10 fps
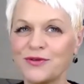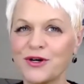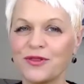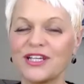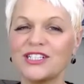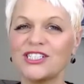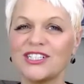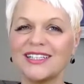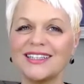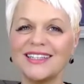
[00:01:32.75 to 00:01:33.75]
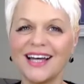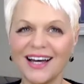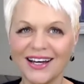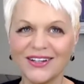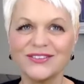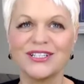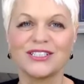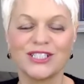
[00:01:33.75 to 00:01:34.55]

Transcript: you know that she loves